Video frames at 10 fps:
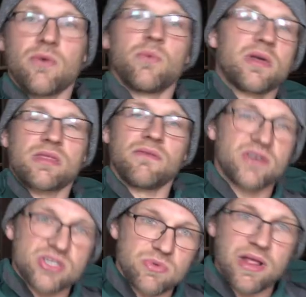with the
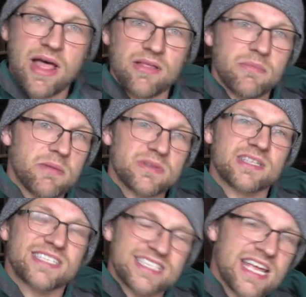visual element. But
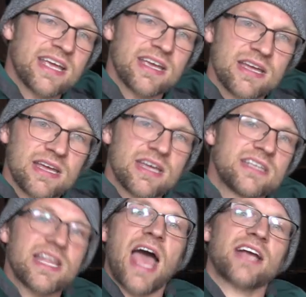the sync
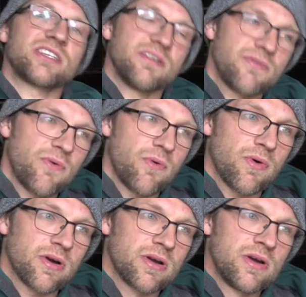is actually
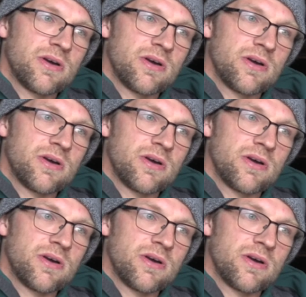for